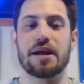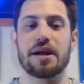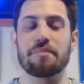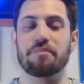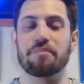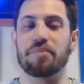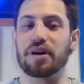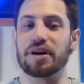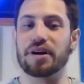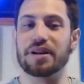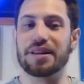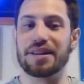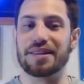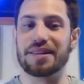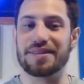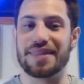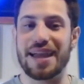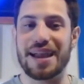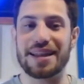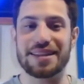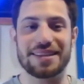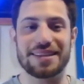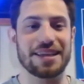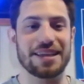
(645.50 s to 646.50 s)
but
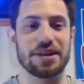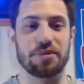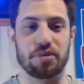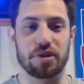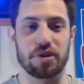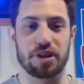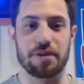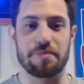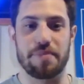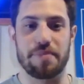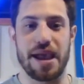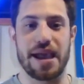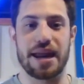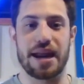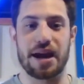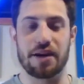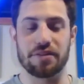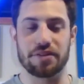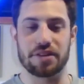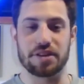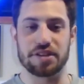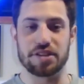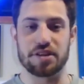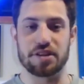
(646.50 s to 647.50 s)
that didn't really pan
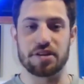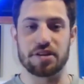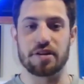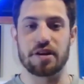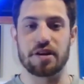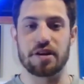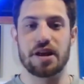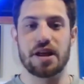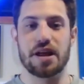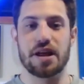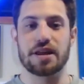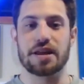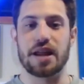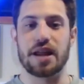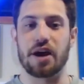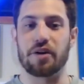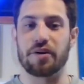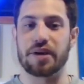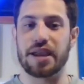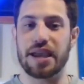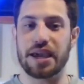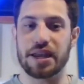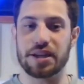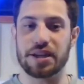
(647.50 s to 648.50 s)
out this year. Now,
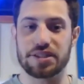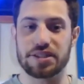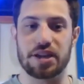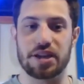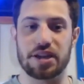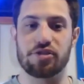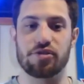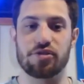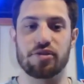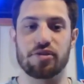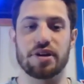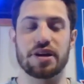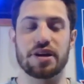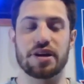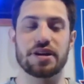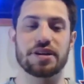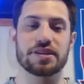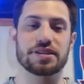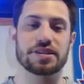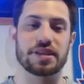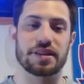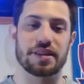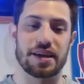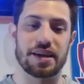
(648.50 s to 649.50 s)
he had his
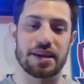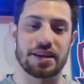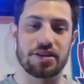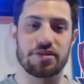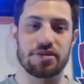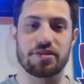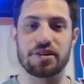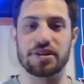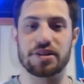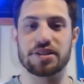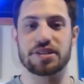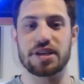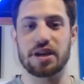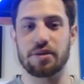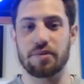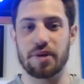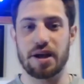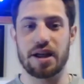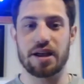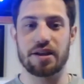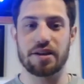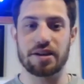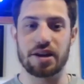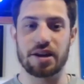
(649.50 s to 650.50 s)
injuries, and then you can say,
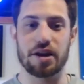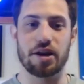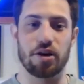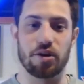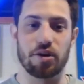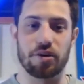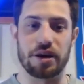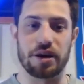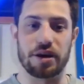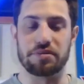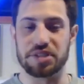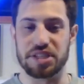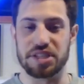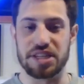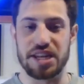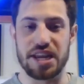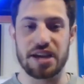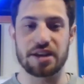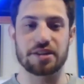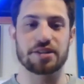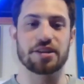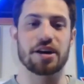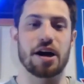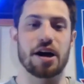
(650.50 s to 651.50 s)
well, he was
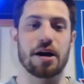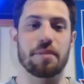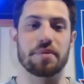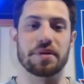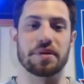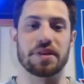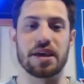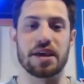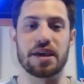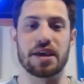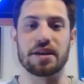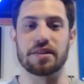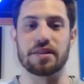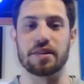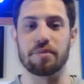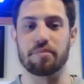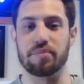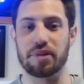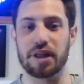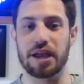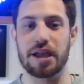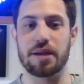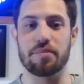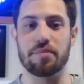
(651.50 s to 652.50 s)
nicked up, and then the
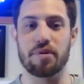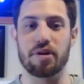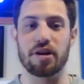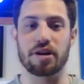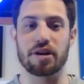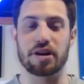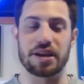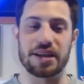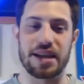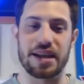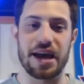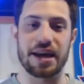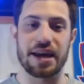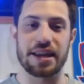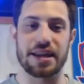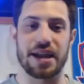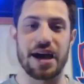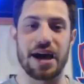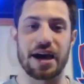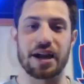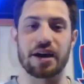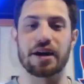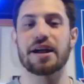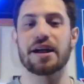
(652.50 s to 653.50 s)
playbook, yada,
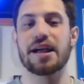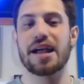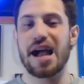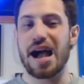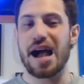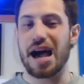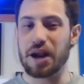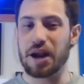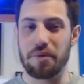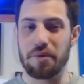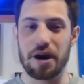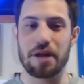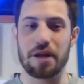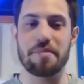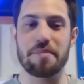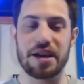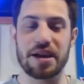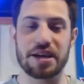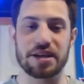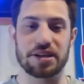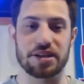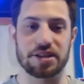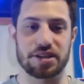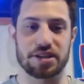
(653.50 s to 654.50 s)
yada. I don't want to
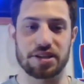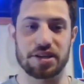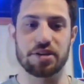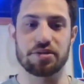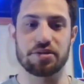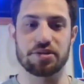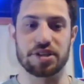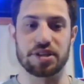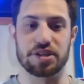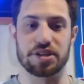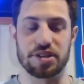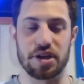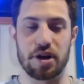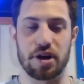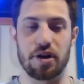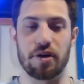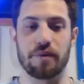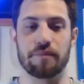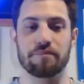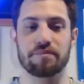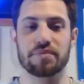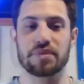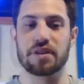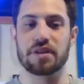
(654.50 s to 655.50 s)
make excuses,
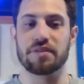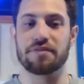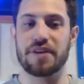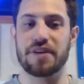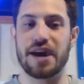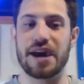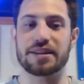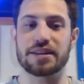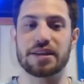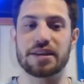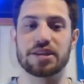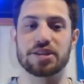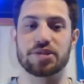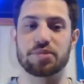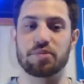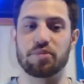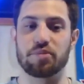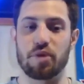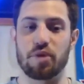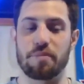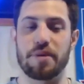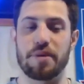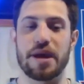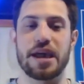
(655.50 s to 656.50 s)
though. The fact is,
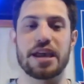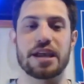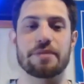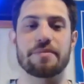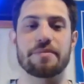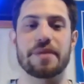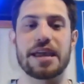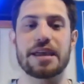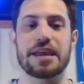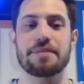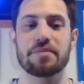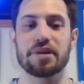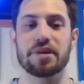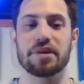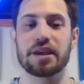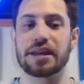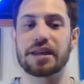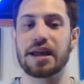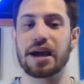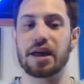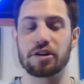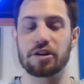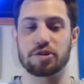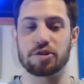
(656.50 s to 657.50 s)
we're paying him $8
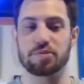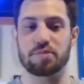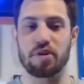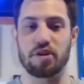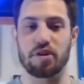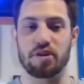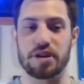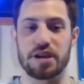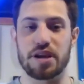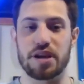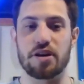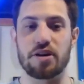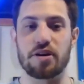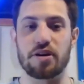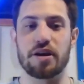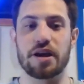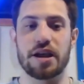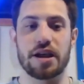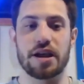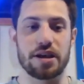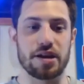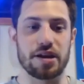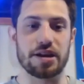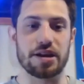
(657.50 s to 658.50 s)
million per year.
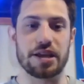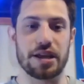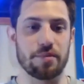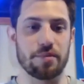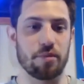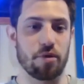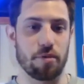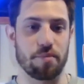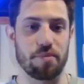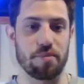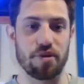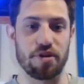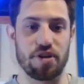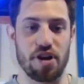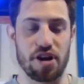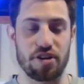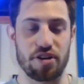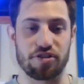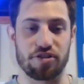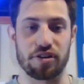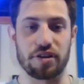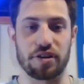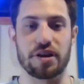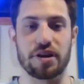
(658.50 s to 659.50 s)
You need more
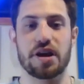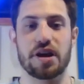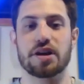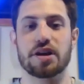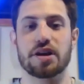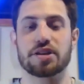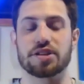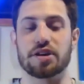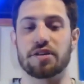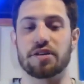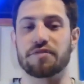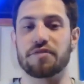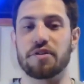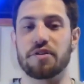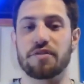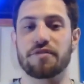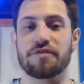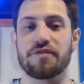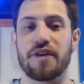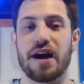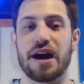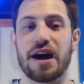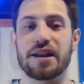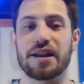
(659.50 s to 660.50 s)
production. So if you're
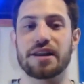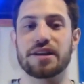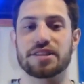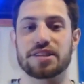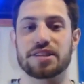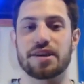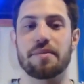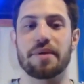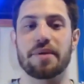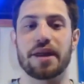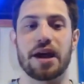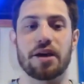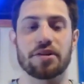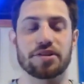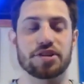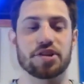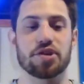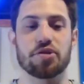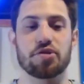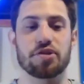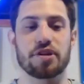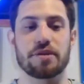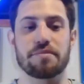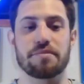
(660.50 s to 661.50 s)
finding someone else
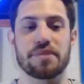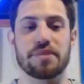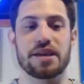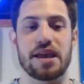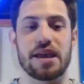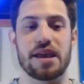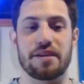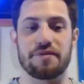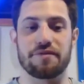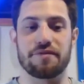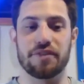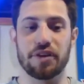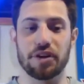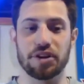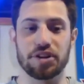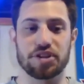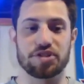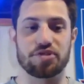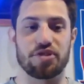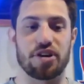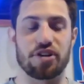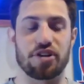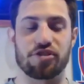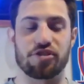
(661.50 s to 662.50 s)
who can be a field
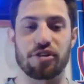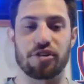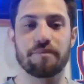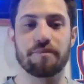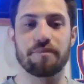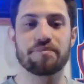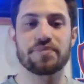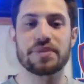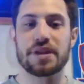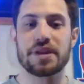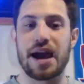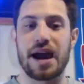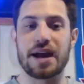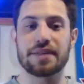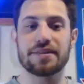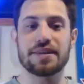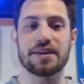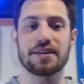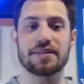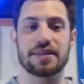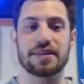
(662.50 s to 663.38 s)
stretcher, I think